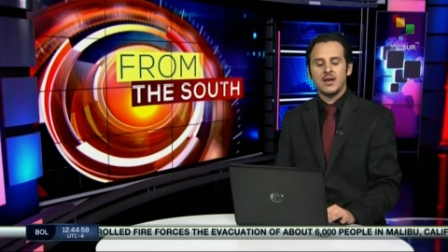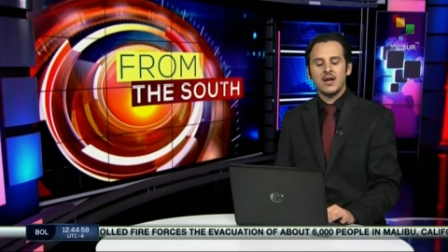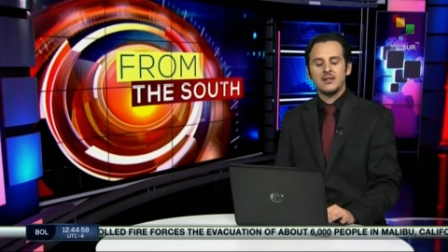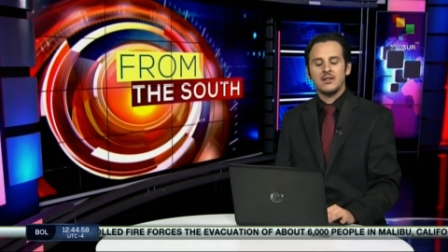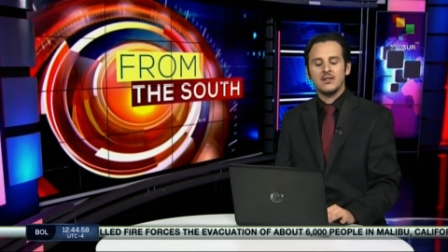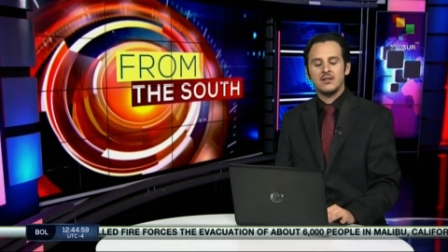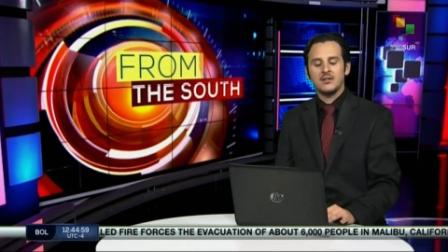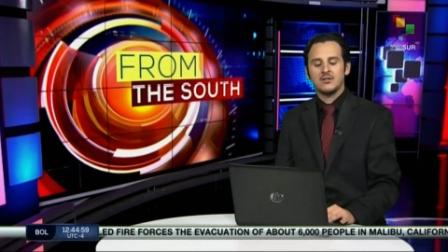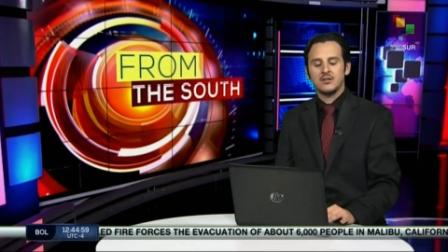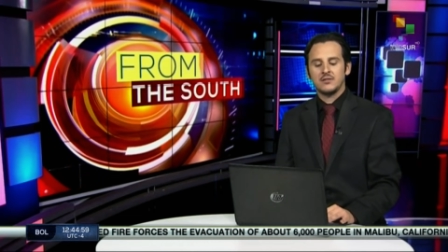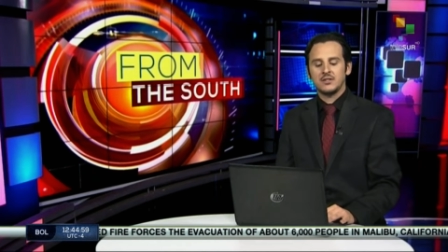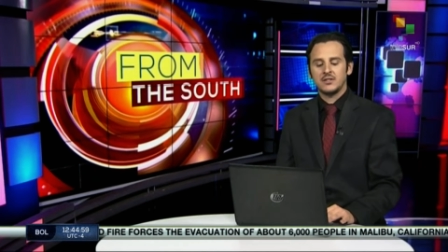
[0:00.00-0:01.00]
Ending these
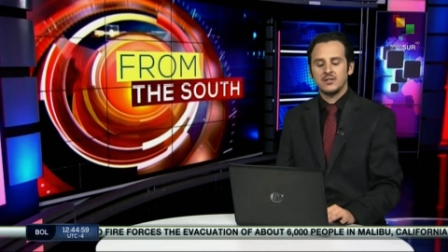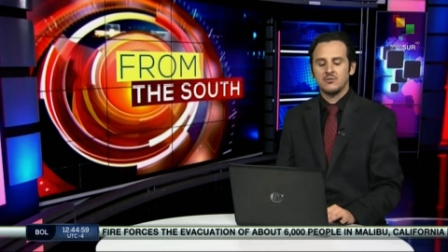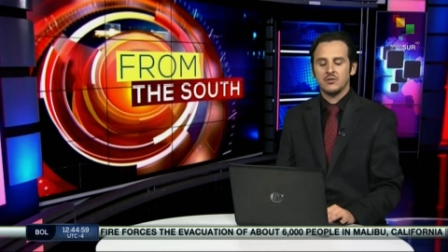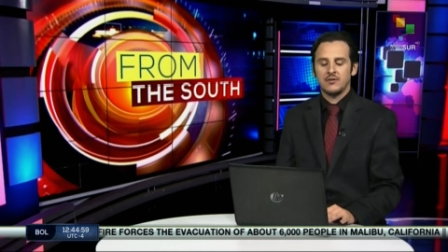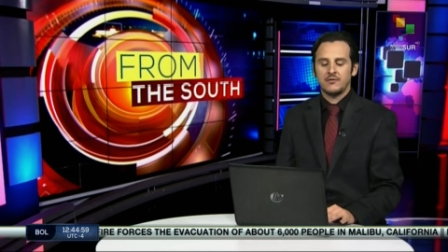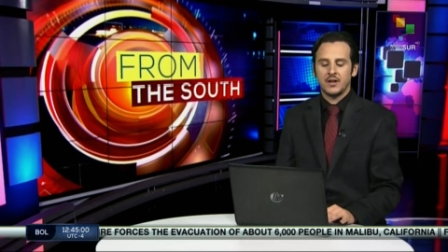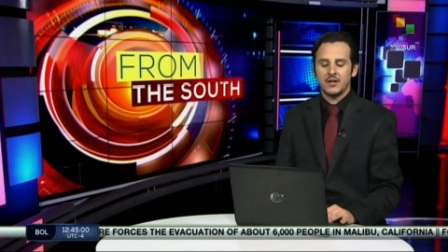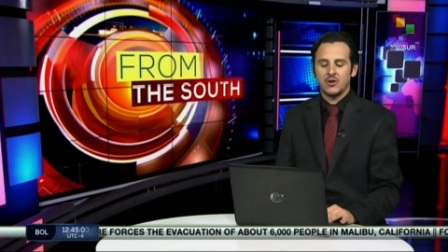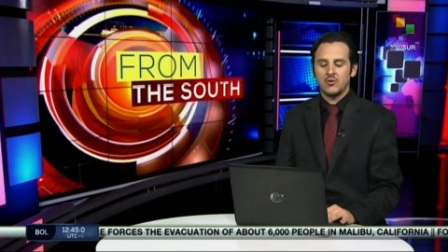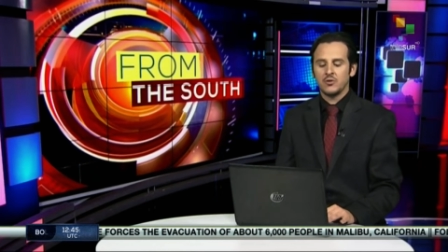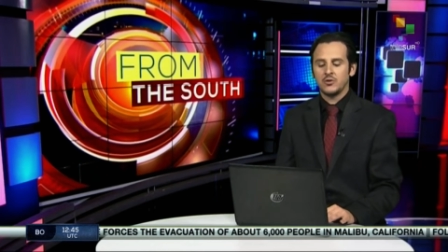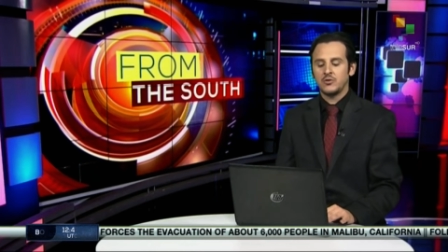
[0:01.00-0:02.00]
services will affect
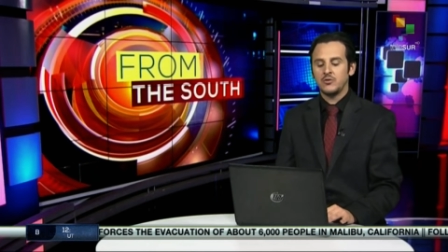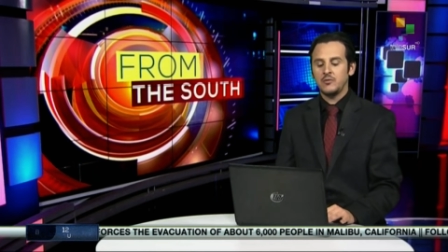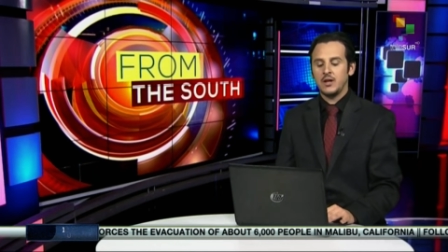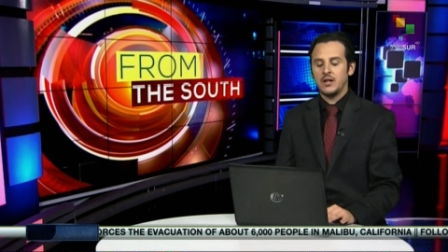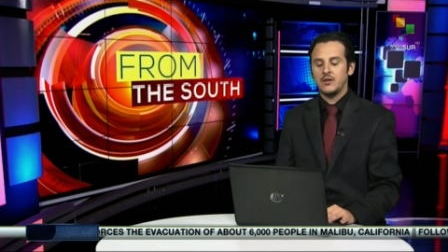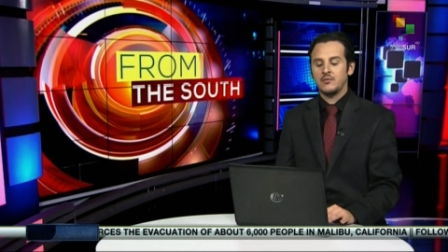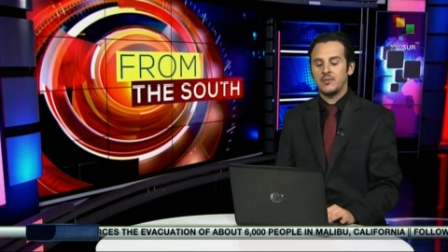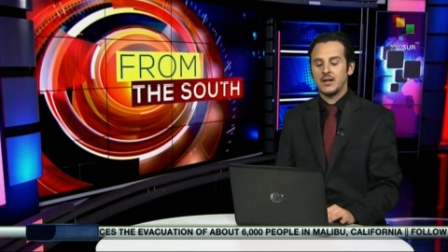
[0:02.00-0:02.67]
over two million